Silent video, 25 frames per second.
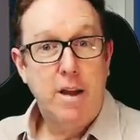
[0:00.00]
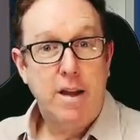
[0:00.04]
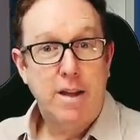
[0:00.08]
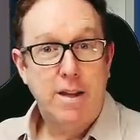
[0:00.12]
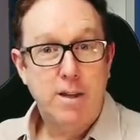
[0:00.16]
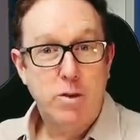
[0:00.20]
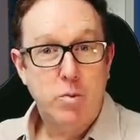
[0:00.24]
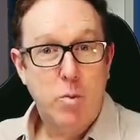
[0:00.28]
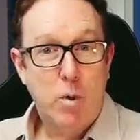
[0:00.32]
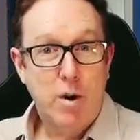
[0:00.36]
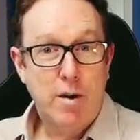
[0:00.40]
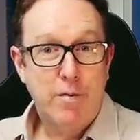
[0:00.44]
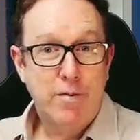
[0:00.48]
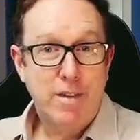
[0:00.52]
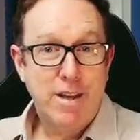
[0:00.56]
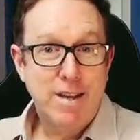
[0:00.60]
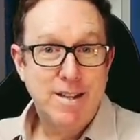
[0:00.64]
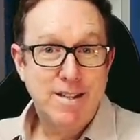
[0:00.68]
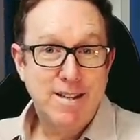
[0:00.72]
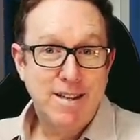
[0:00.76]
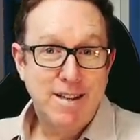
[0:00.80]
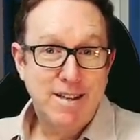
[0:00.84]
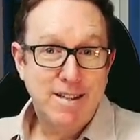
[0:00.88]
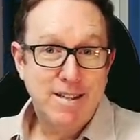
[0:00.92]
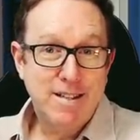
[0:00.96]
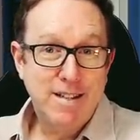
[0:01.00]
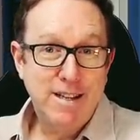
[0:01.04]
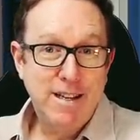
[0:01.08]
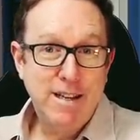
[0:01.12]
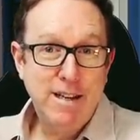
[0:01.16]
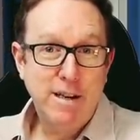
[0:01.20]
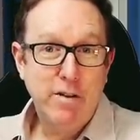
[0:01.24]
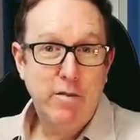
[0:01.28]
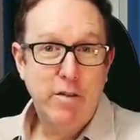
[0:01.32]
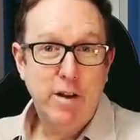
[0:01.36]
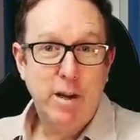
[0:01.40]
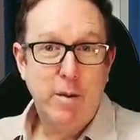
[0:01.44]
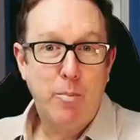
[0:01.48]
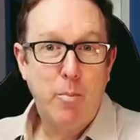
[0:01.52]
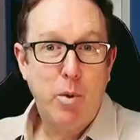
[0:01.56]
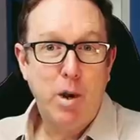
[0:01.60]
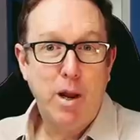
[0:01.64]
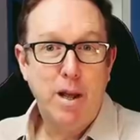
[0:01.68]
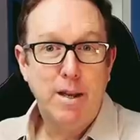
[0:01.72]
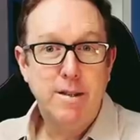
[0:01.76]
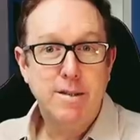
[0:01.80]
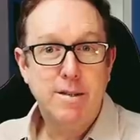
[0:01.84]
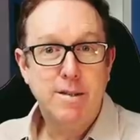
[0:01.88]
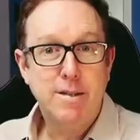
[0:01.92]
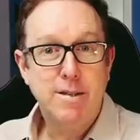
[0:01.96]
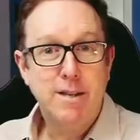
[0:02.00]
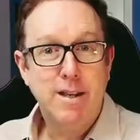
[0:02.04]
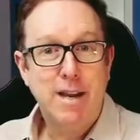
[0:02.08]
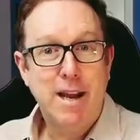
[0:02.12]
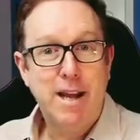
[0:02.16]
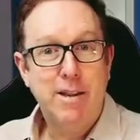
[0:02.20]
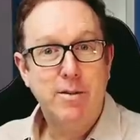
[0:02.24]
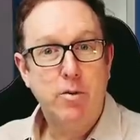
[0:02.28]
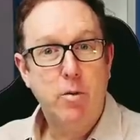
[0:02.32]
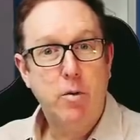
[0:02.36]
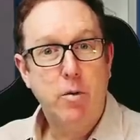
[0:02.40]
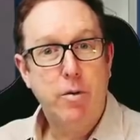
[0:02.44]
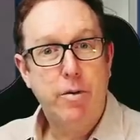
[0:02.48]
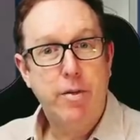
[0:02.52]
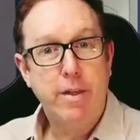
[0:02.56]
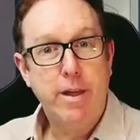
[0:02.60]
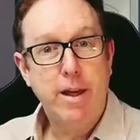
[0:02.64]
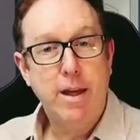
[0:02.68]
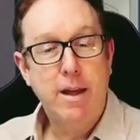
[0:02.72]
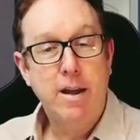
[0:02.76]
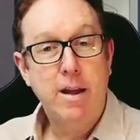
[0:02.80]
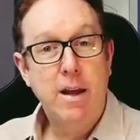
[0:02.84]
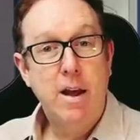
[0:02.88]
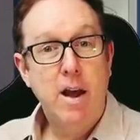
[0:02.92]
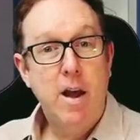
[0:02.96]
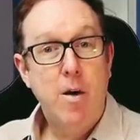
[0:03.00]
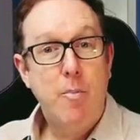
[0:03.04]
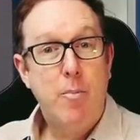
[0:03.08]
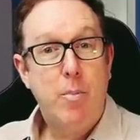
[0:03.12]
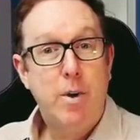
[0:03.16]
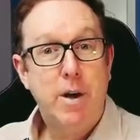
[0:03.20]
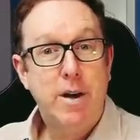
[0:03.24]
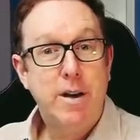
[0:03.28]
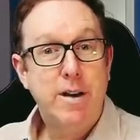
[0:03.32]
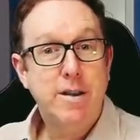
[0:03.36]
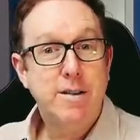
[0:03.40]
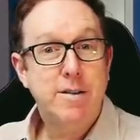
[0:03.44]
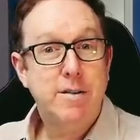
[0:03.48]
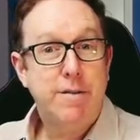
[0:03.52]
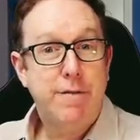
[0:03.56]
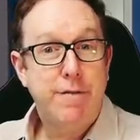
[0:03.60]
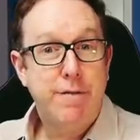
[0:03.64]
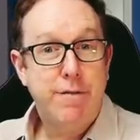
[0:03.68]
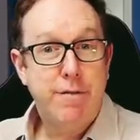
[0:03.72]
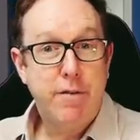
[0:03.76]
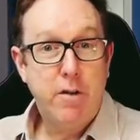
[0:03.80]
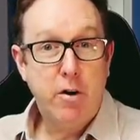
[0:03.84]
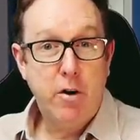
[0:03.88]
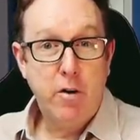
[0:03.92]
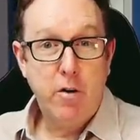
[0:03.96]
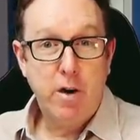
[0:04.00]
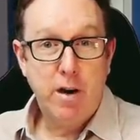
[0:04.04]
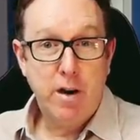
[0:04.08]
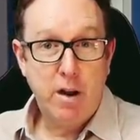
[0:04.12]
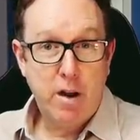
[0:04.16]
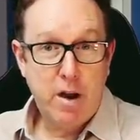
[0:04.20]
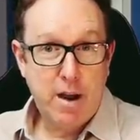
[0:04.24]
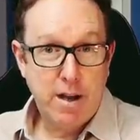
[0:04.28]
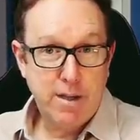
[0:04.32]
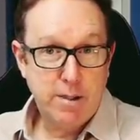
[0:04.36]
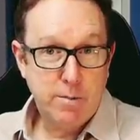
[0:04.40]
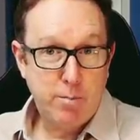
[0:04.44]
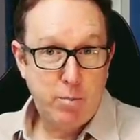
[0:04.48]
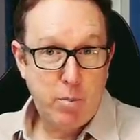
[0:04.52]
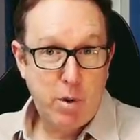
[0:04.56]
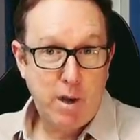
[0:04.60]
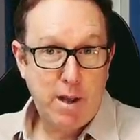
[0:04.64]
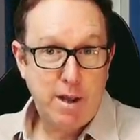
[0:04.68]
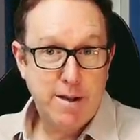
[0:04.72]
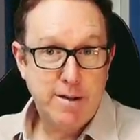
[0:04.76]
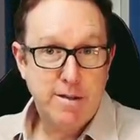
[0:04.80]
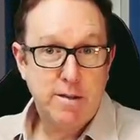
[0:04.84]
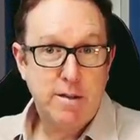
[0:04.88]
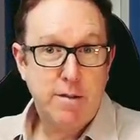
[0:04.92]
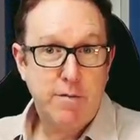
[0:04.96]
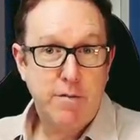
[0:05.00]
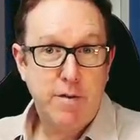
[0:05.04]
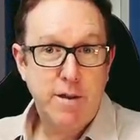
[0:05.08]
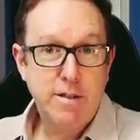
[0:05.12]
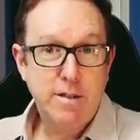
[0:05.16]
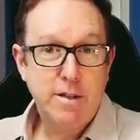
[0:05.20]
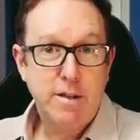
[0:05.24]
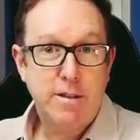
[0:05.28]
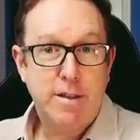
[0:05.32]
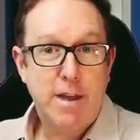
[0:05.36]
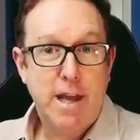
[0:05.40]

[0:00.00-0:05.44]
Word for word: It is one of these interior places in Andalusia, but it is a very nice place to visit.